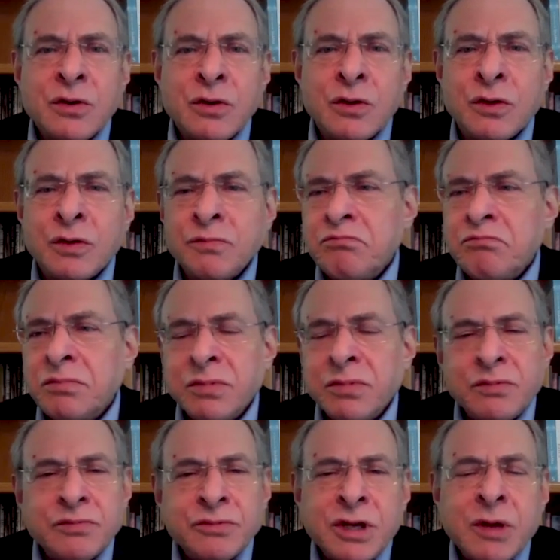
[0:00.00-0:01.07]
or
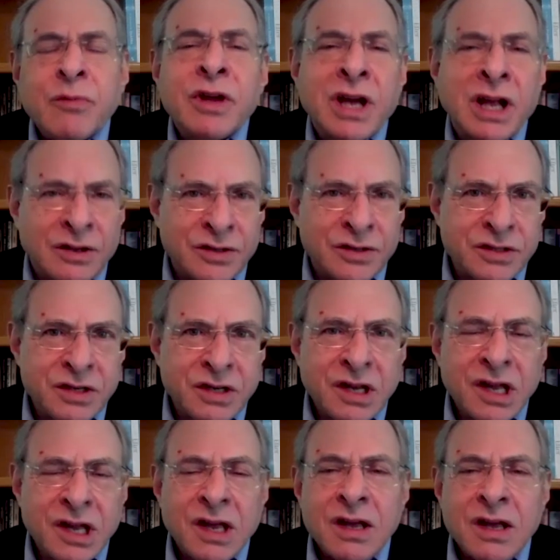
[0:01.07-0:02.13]
something else.
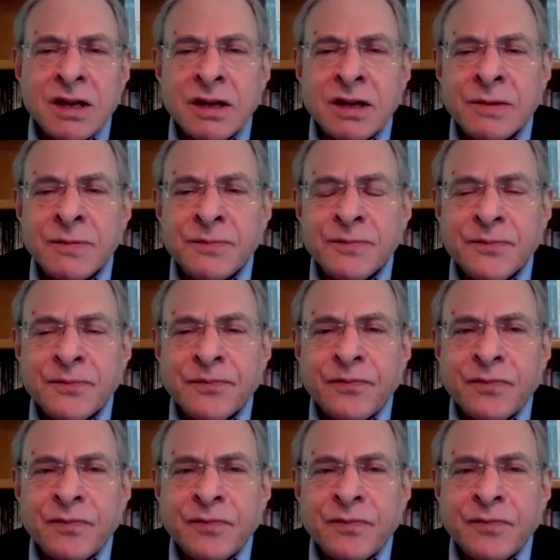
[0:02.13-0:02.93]
Um,